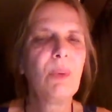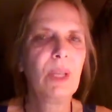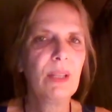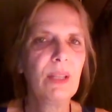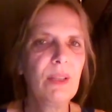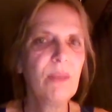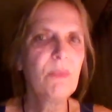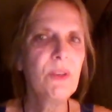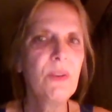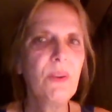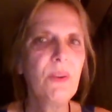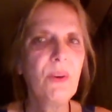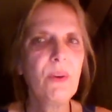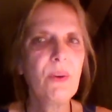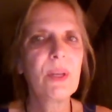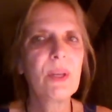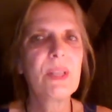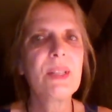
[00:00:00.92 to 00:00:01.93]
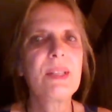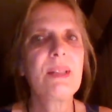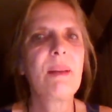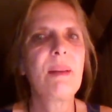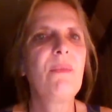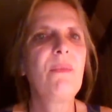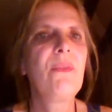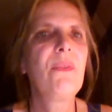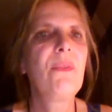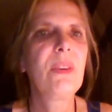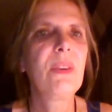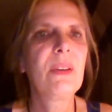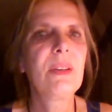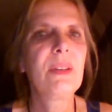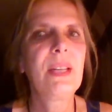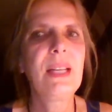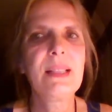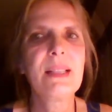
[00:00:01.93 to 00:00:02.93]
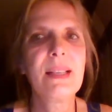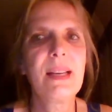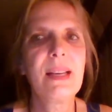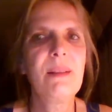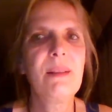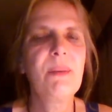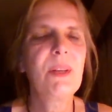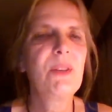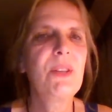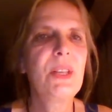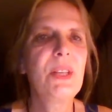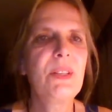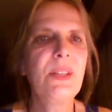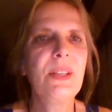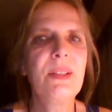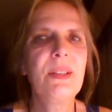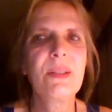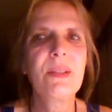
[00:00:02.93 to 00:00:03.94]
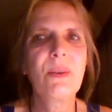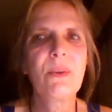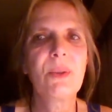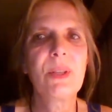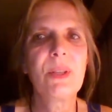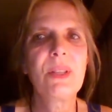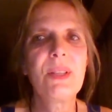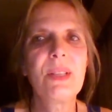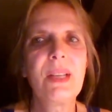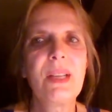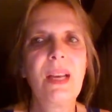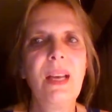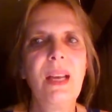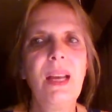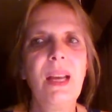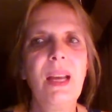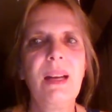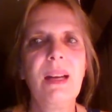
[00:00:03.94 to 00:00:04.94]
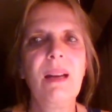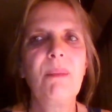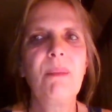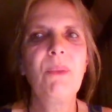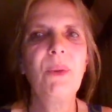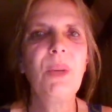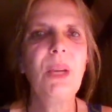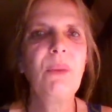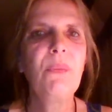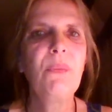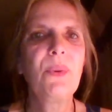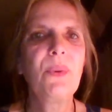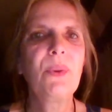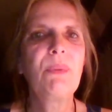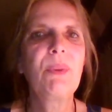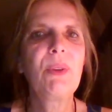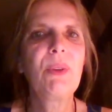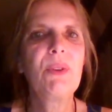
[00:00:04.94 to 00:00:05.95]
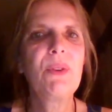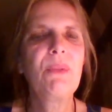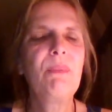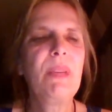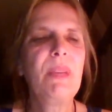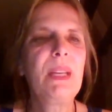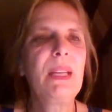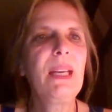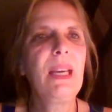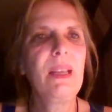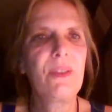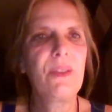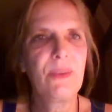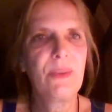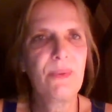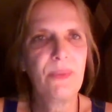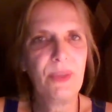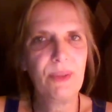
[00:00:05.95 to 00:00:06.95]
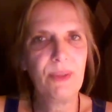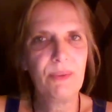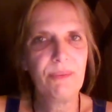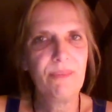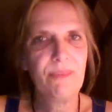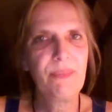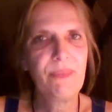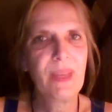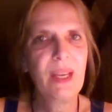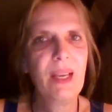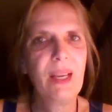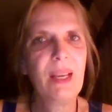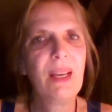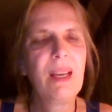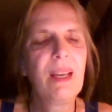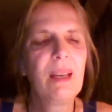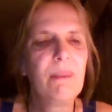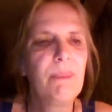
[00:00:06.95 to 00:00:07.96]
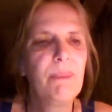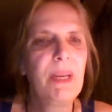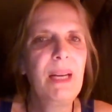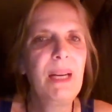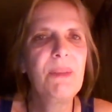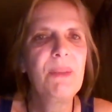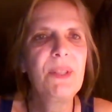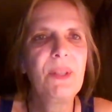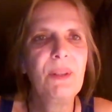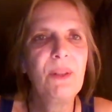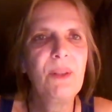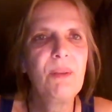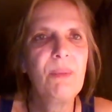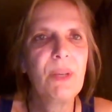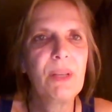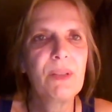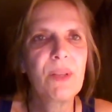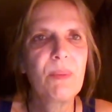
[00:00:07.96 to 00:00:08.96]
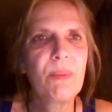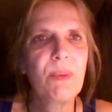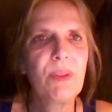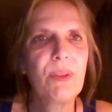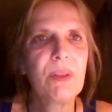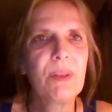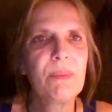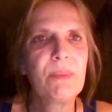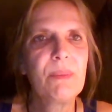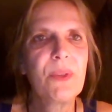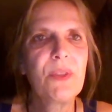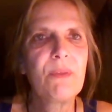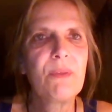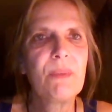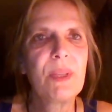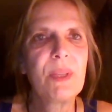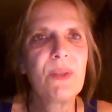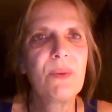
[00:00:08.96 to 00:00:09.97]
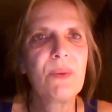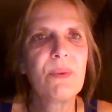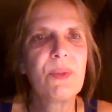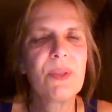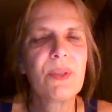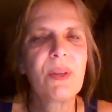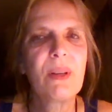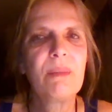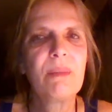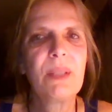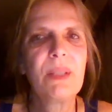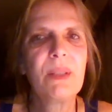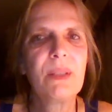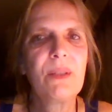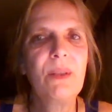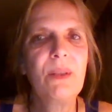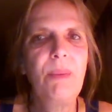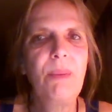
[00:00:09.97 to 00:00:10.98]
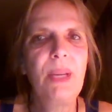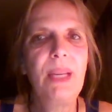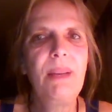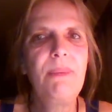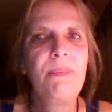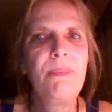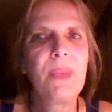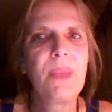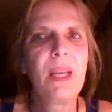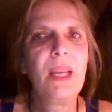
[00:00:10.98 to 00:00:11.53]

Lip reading: Welcome to the course. I'm very excited about teaching this course, and I'm looking forward to meeting each of you. My name is Dr. Braunsberger. Most of my students call me Dr. B,